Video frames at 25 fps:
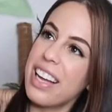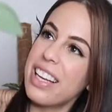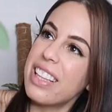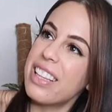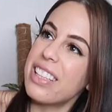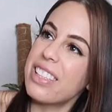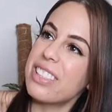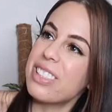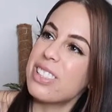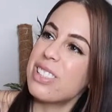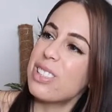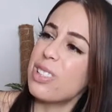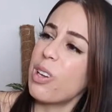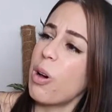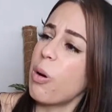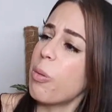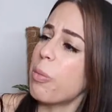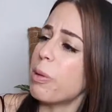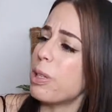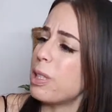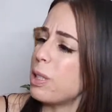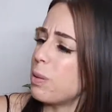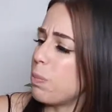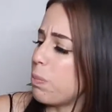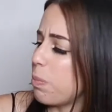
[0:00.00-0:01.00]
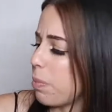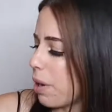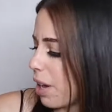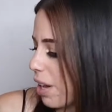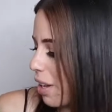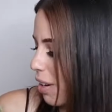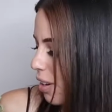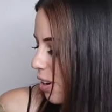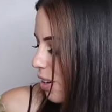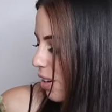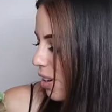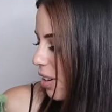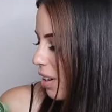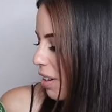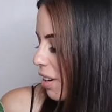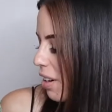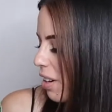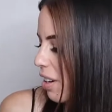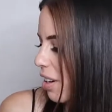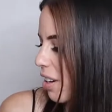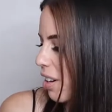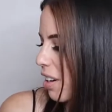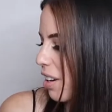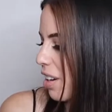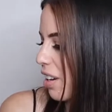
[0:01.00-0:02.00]
It looks so much
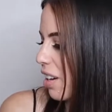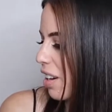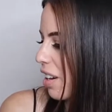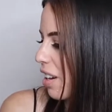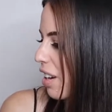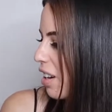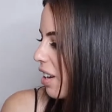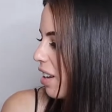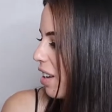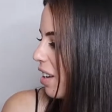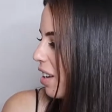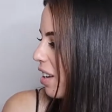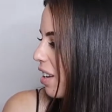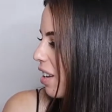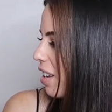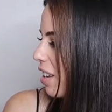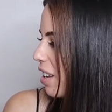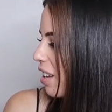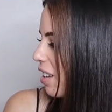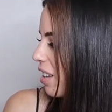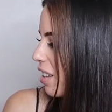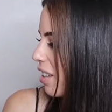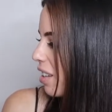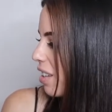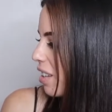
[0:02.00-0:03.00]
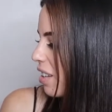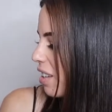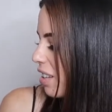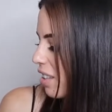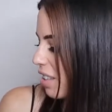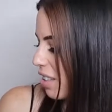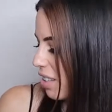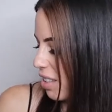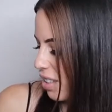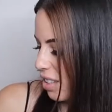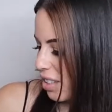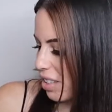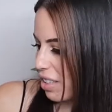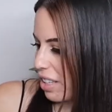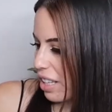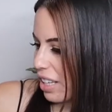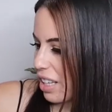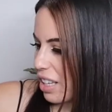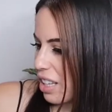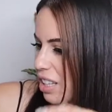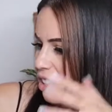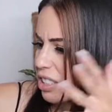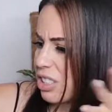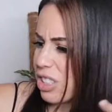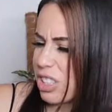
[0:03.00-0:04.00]
better. Like,
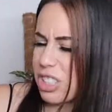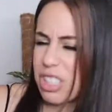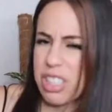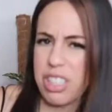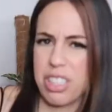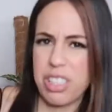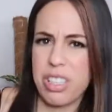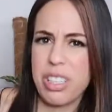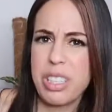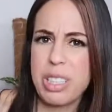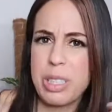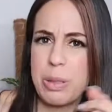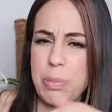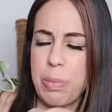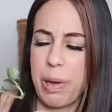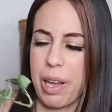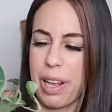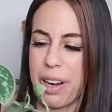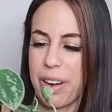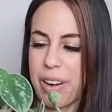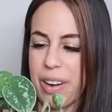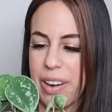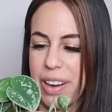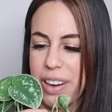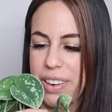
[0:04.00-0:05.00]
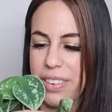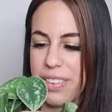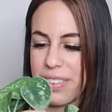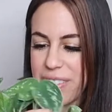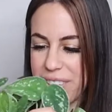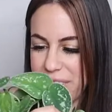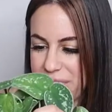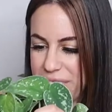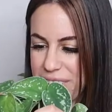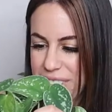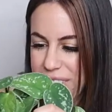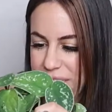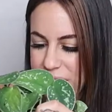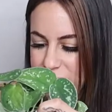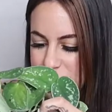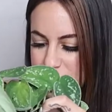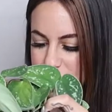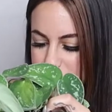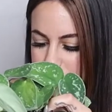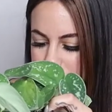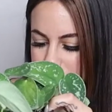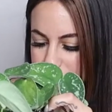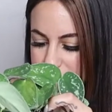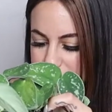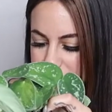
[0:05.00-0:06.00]
it just looks better. I don't know how to
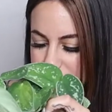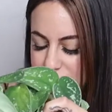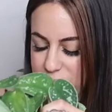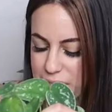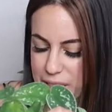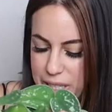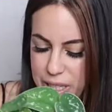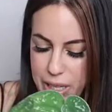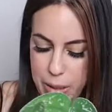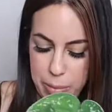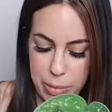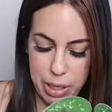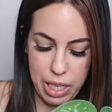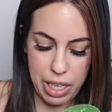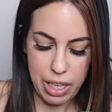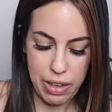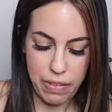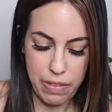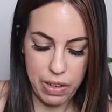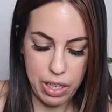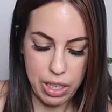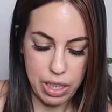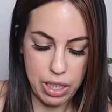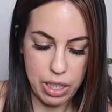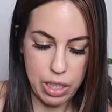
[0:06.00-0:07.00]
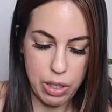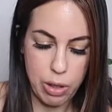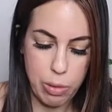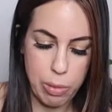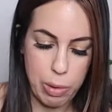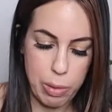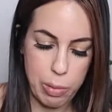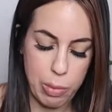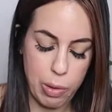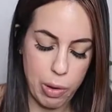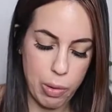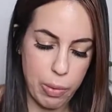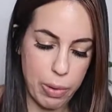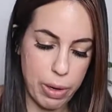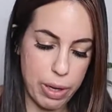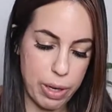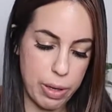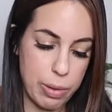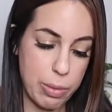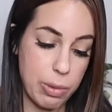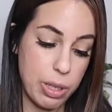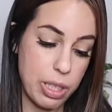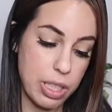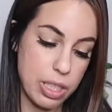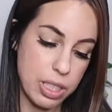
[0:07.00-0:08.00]
explain it. I'm gonna give it a little bit more water
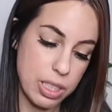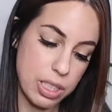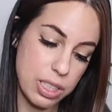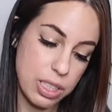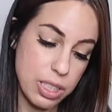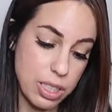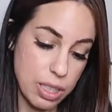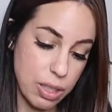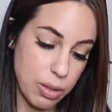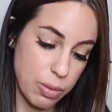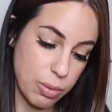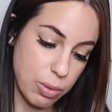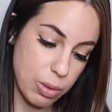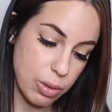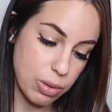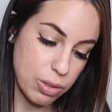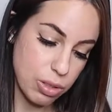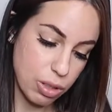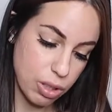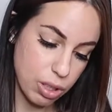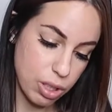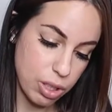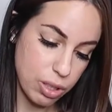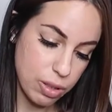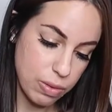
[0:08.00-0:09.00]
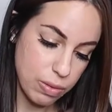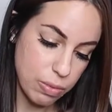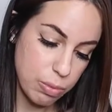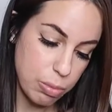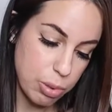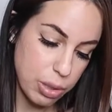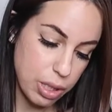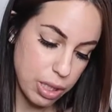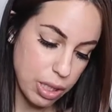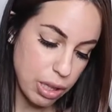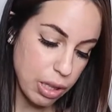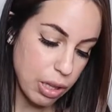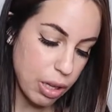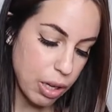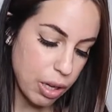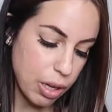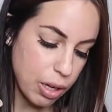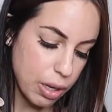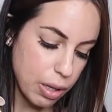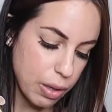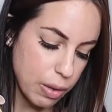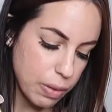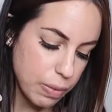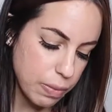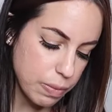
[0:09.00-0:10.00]
because the roots are pretty long.